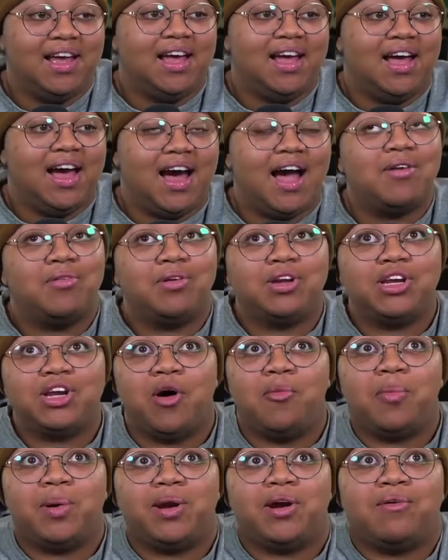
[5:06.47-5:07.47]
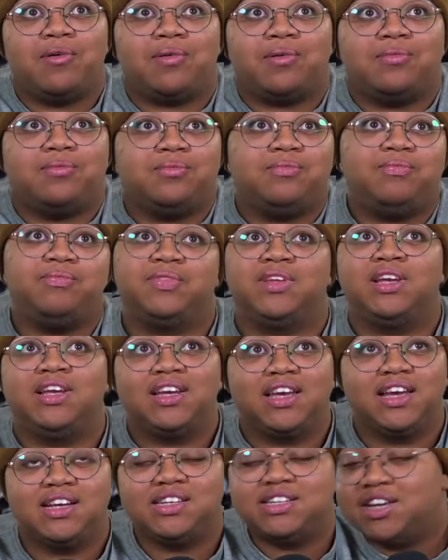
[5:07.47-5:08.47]
I really hope I don't
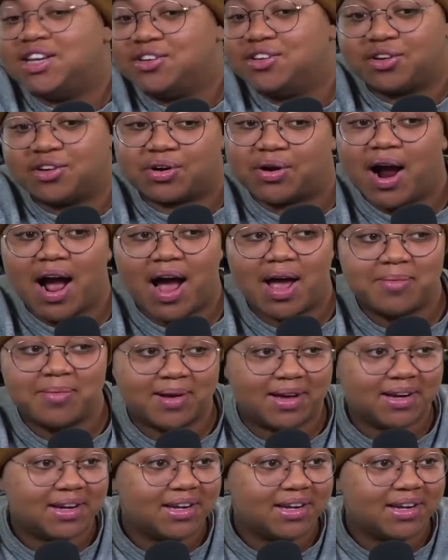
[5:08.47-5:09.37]
continue to cry, but